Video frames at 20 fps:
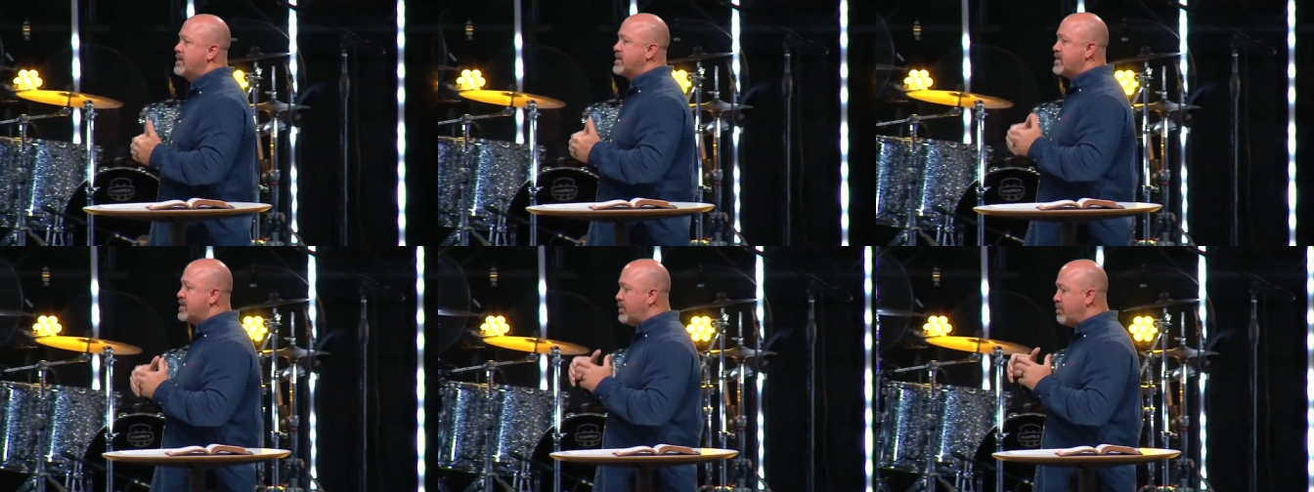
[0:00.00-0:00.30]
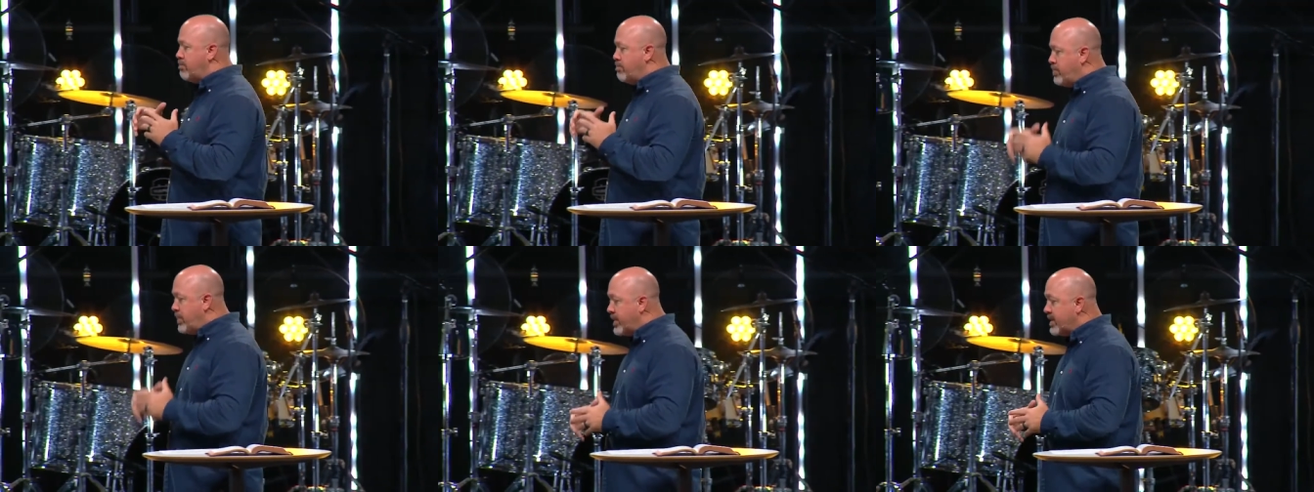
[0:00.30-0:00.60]
to
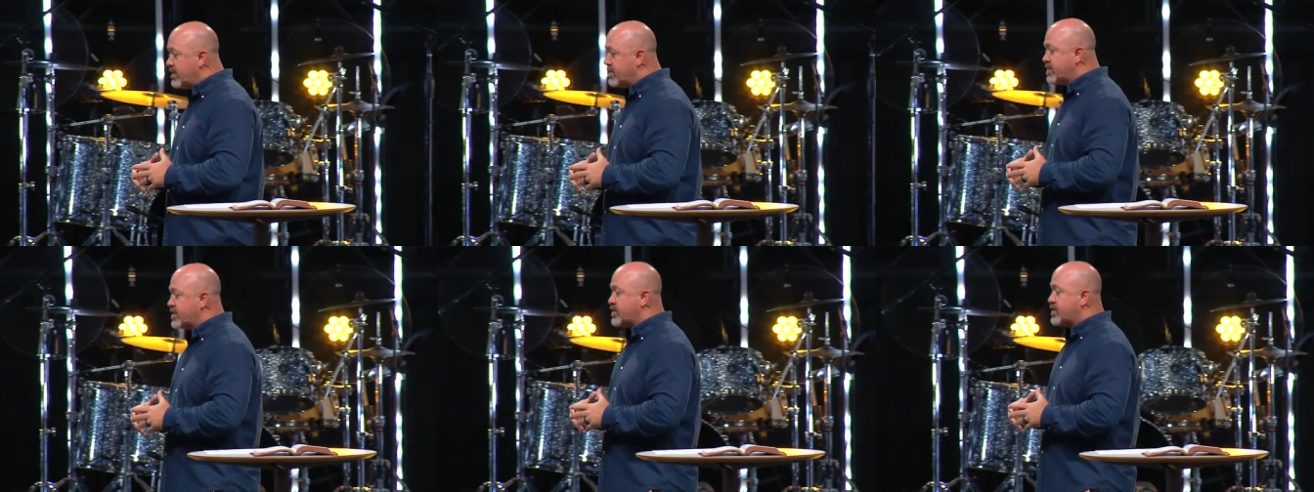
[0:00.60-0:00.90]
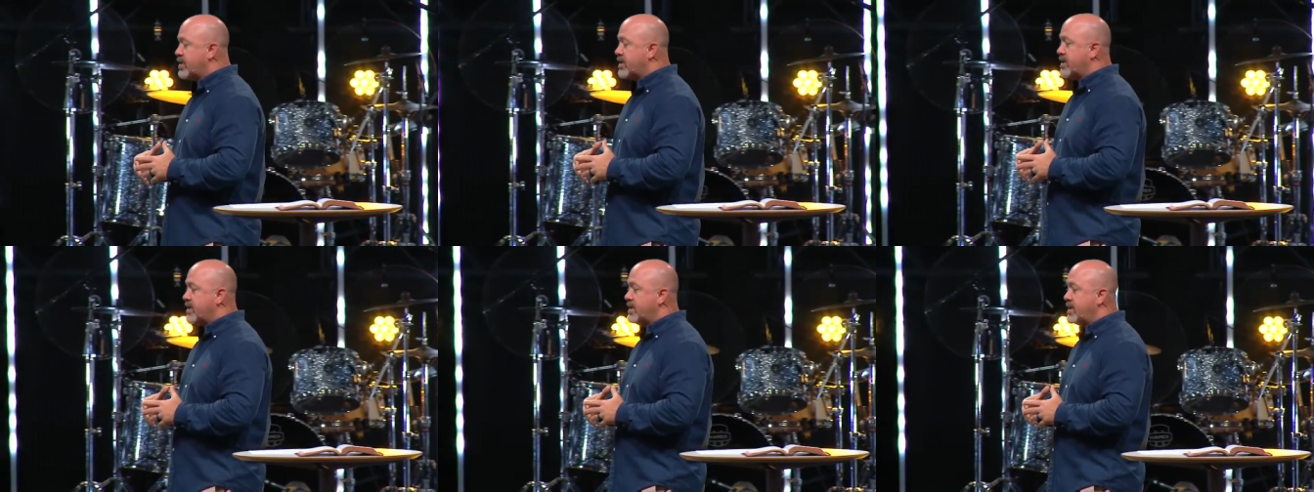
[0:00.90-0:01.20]
build
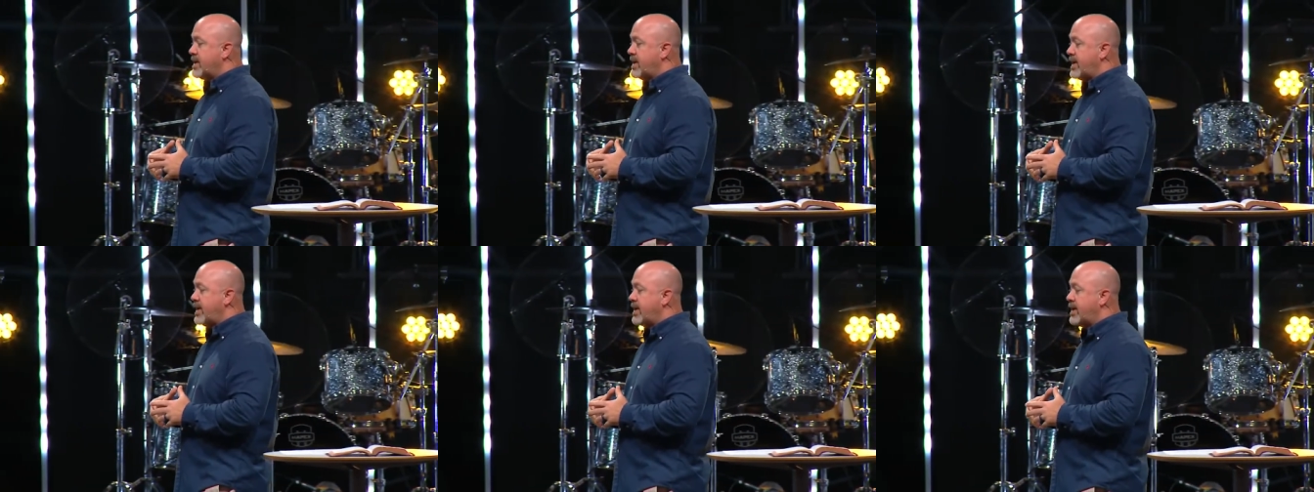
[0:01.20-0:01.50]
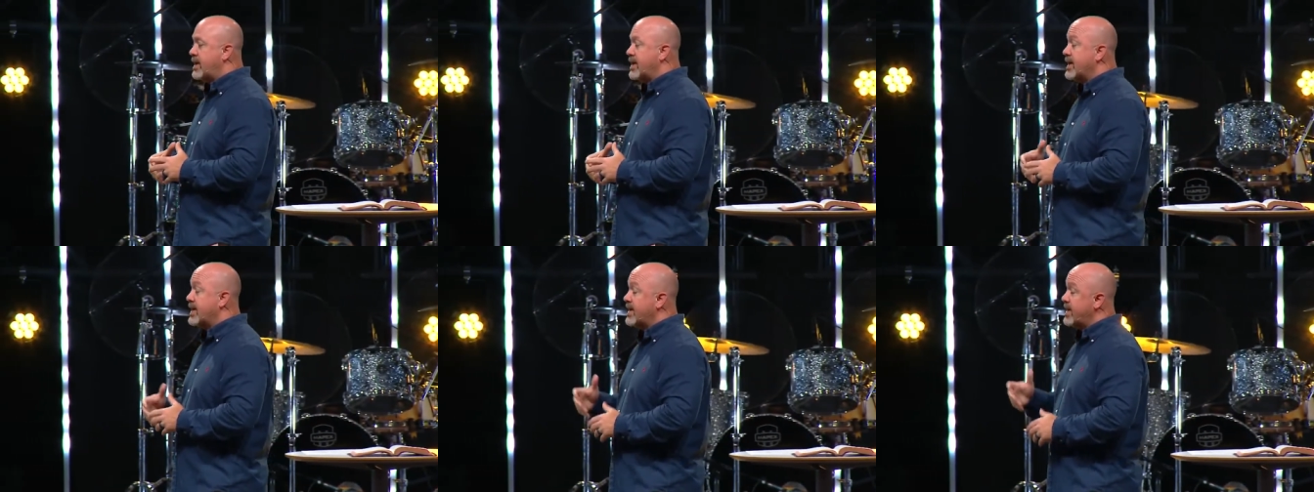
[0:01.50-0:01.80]

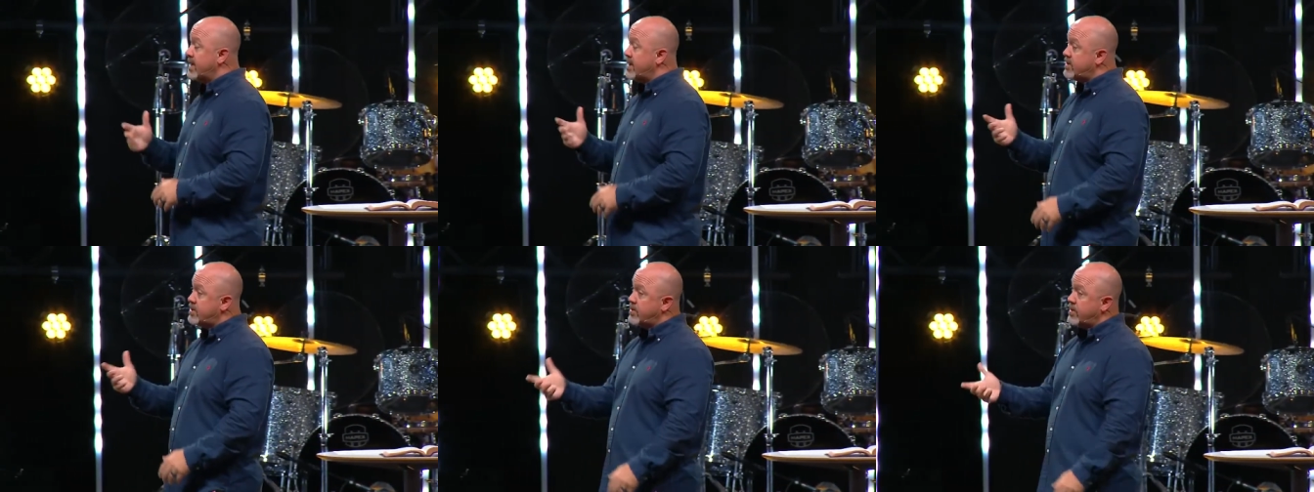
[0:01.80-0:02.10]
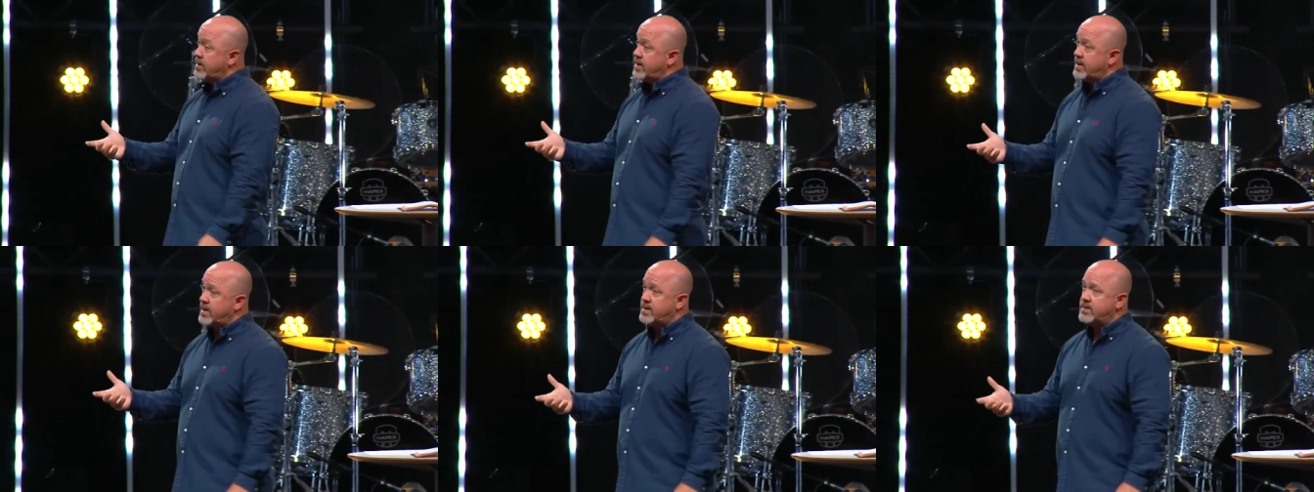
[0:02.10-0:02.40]
certainty into
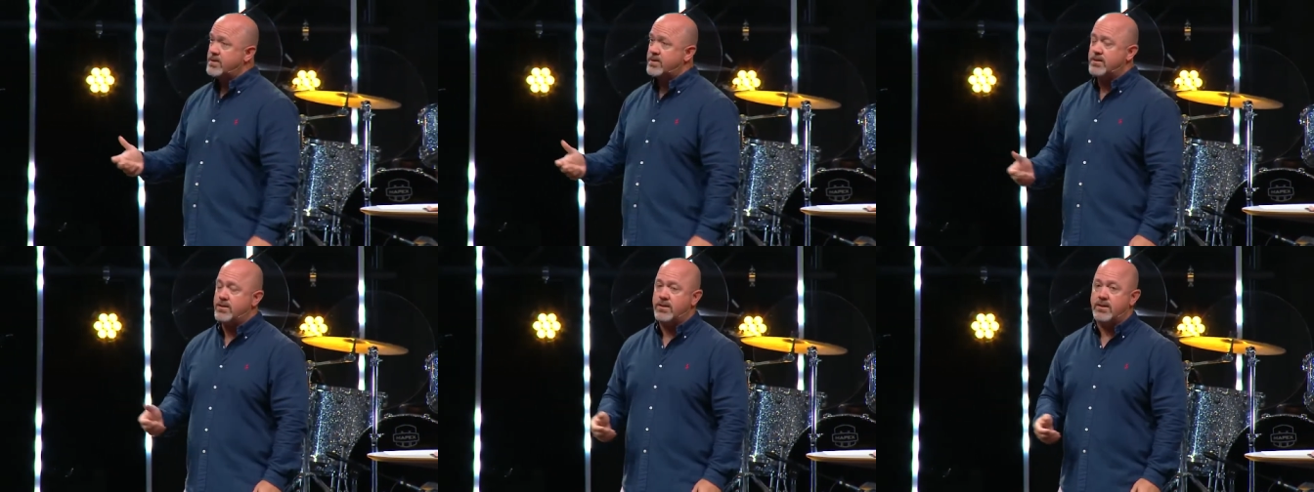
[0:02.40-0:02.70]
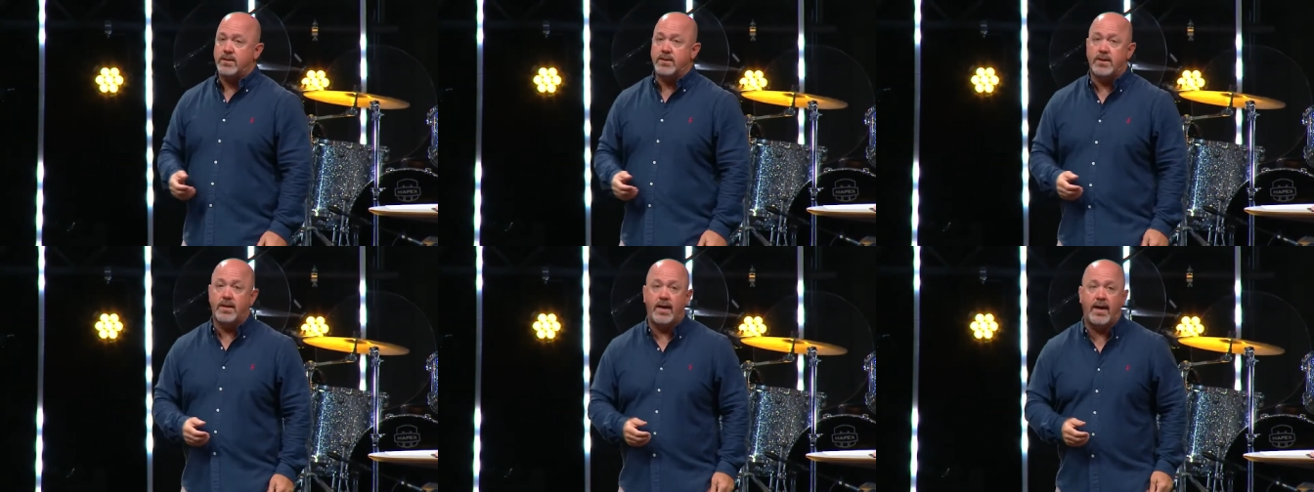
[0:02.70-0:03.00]
an
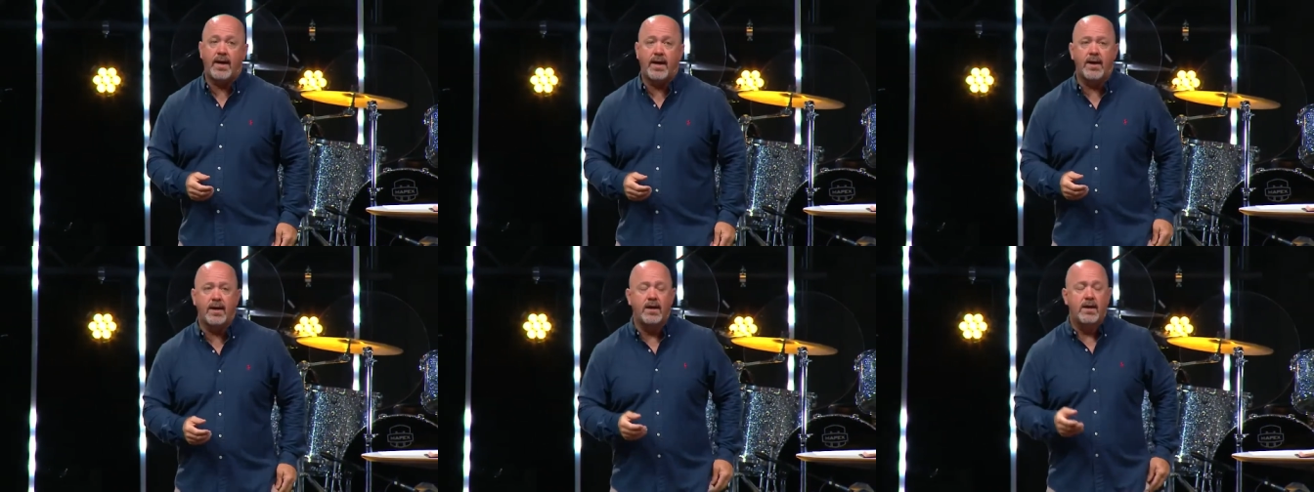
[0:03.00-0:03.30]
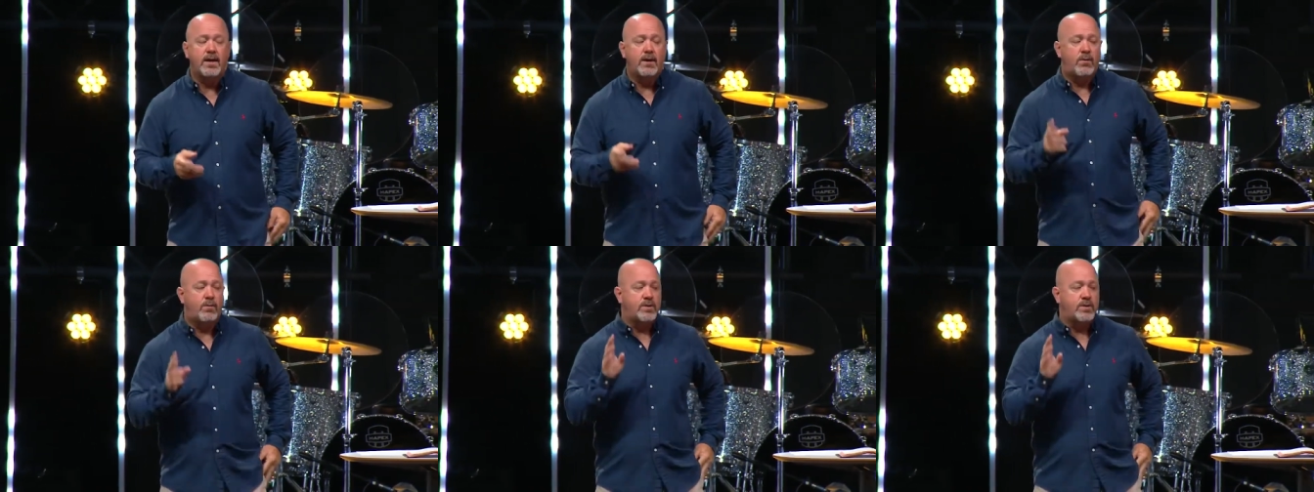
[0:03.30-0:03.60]
uncertain day? I